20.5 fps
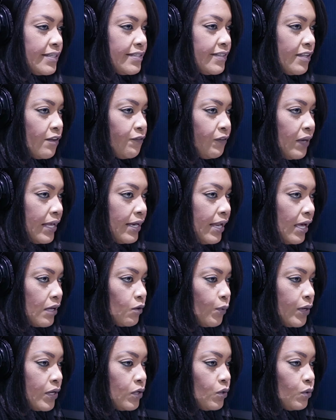And stuff like
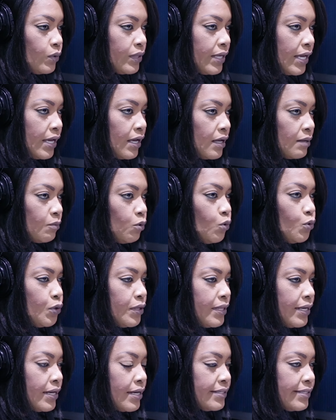that? Where do they, who
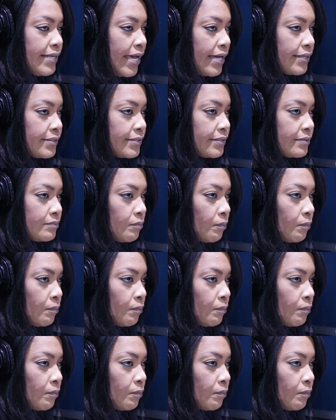do they contact?